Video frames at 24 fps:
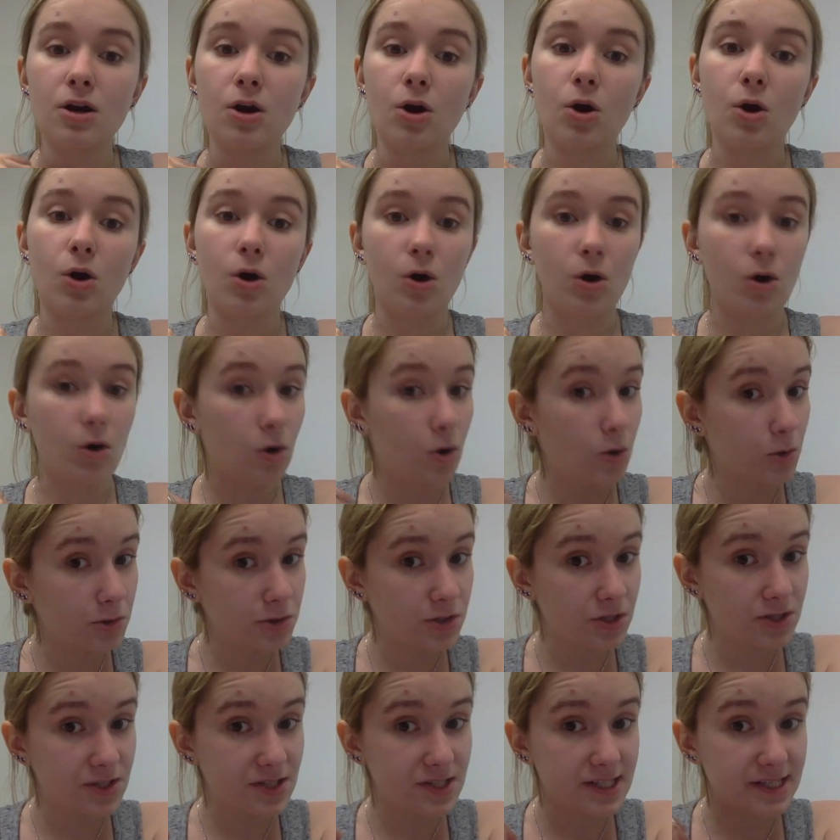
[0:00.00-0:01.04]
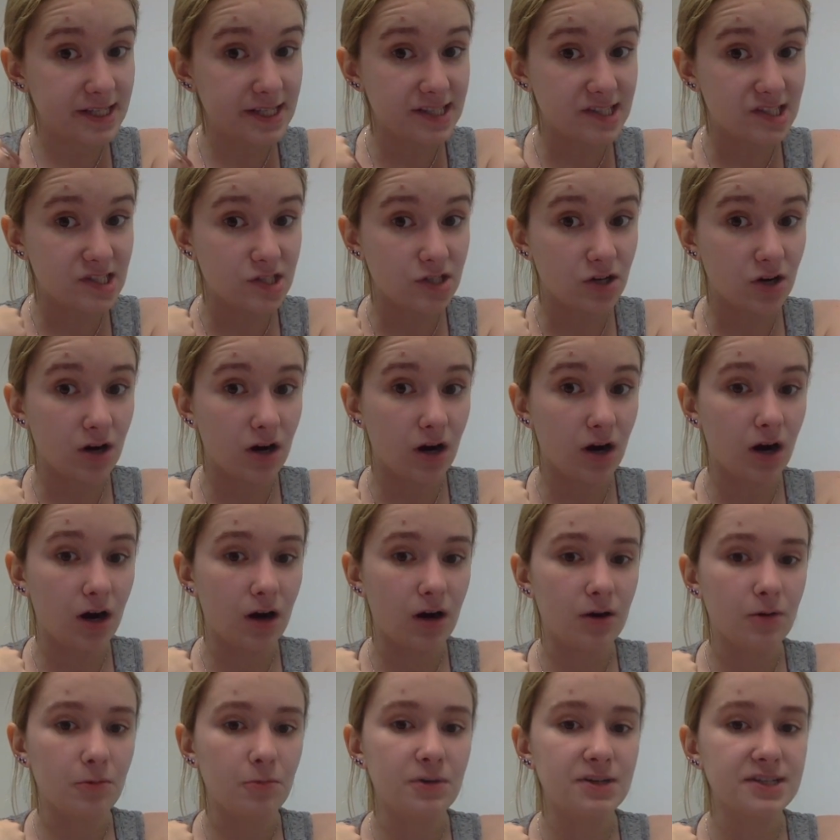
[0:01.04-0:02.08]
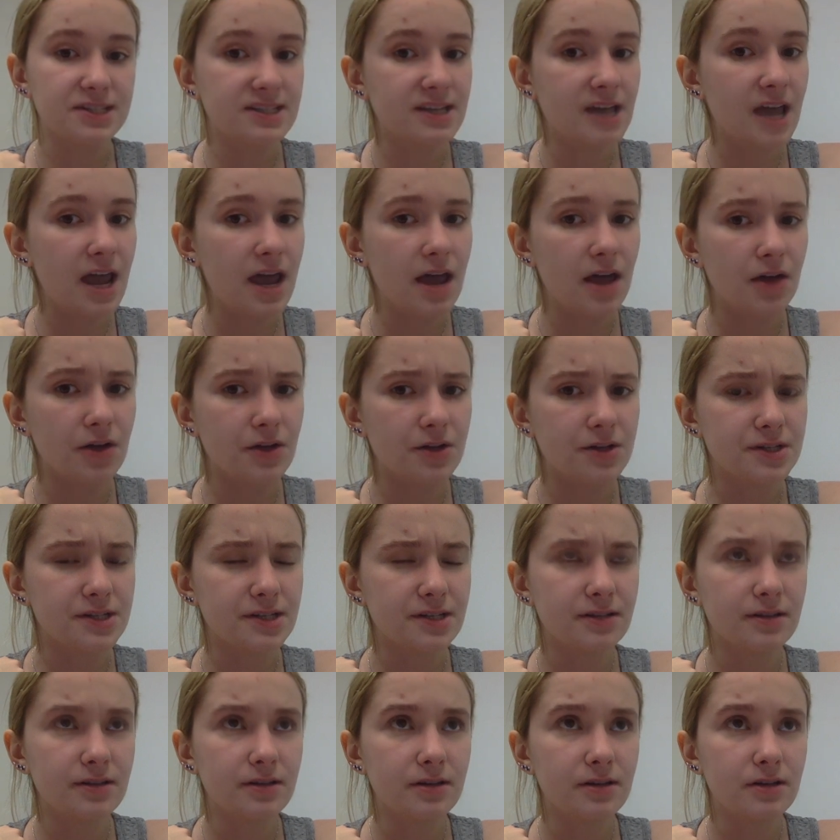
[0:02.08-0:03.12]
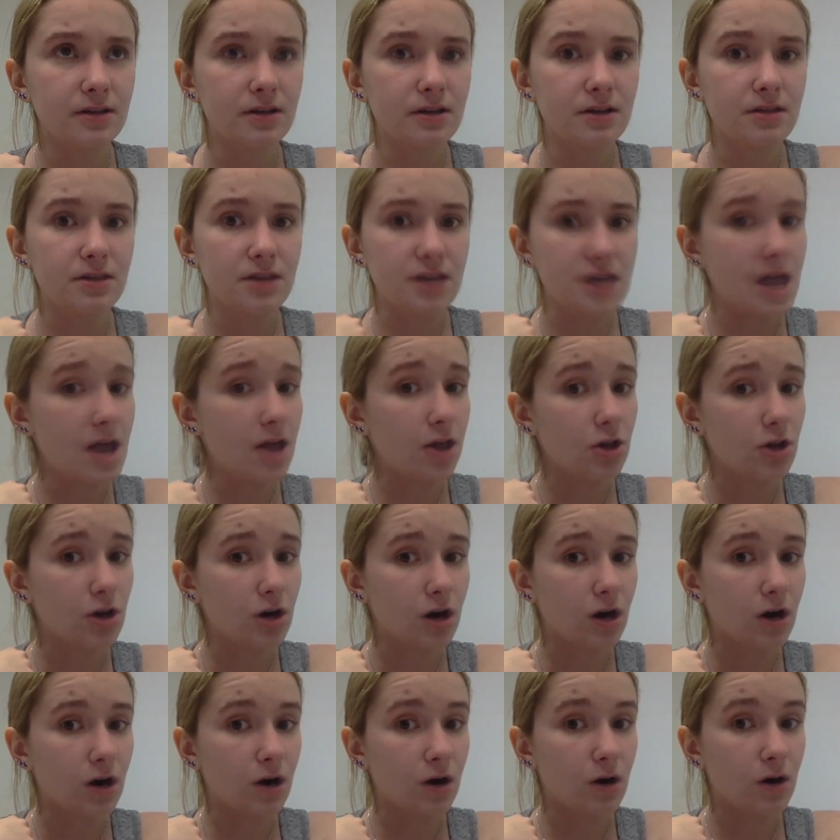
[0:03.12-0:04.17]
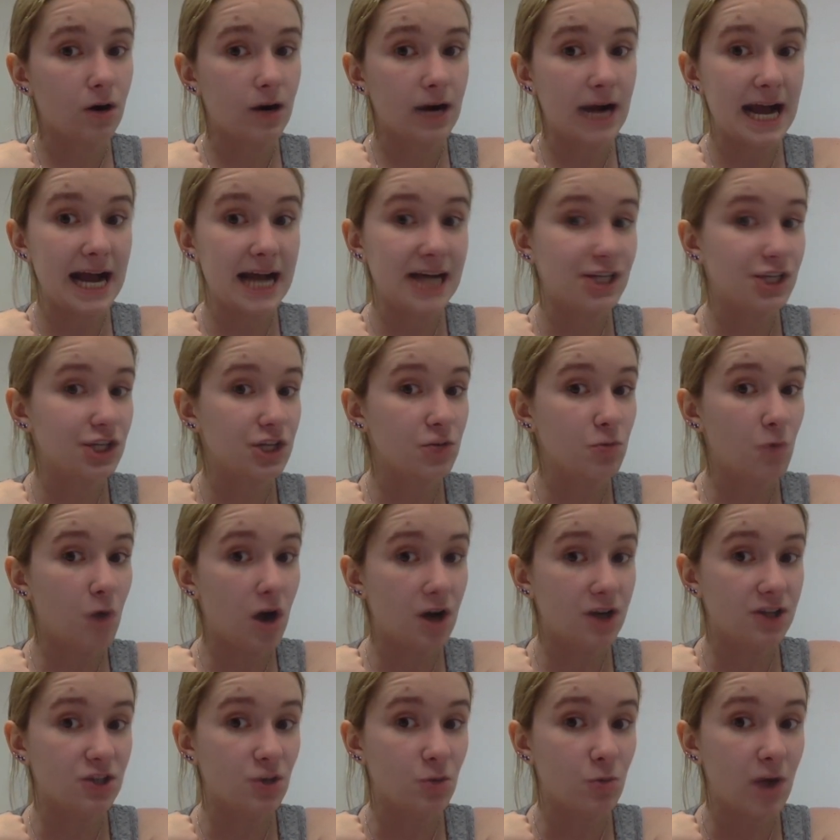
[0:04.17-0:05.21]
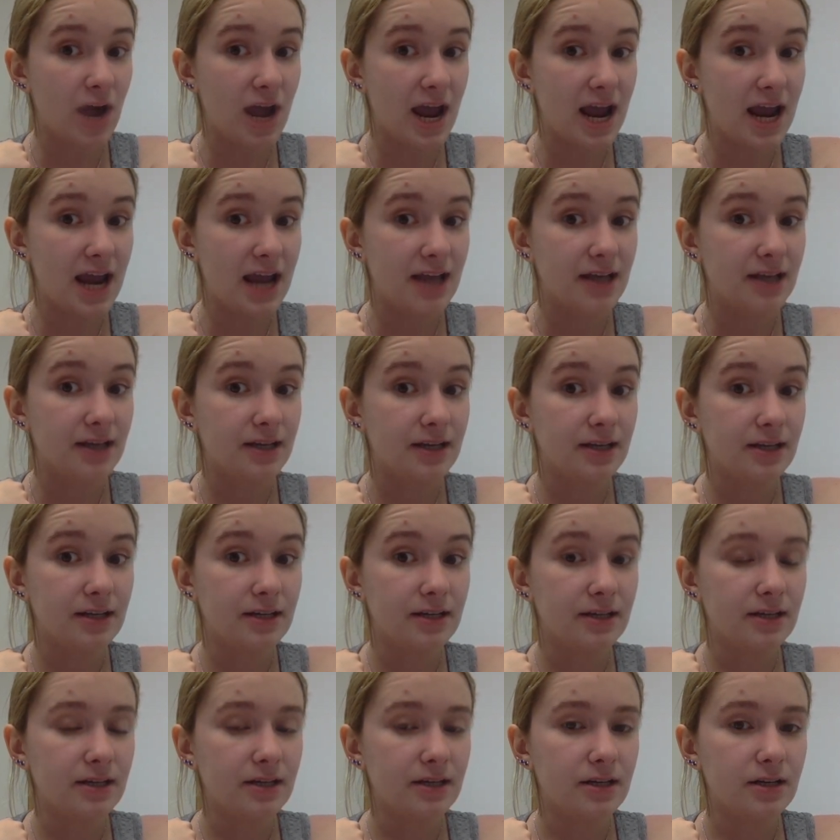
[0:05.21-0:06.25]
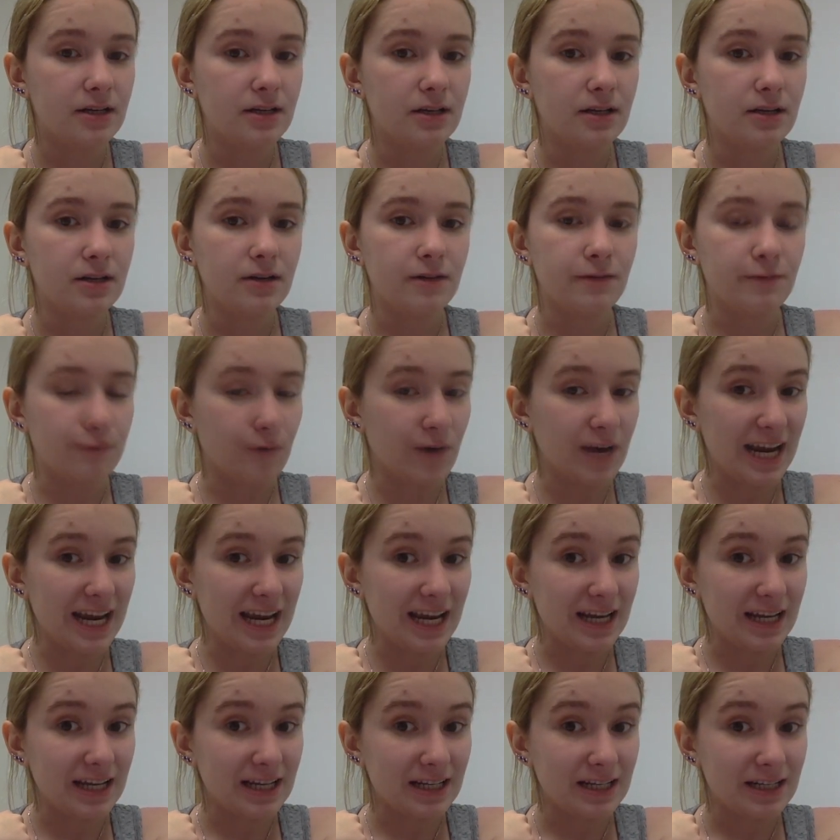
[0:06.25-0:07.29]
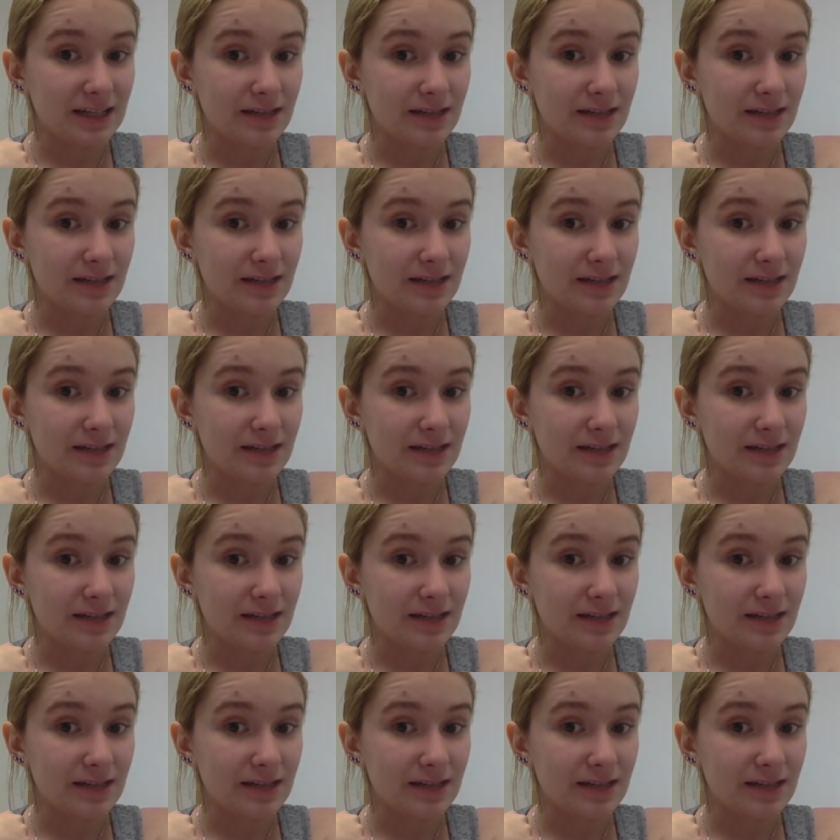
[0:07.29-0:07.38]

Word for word: her older sister was killed, the killer actually walked away free.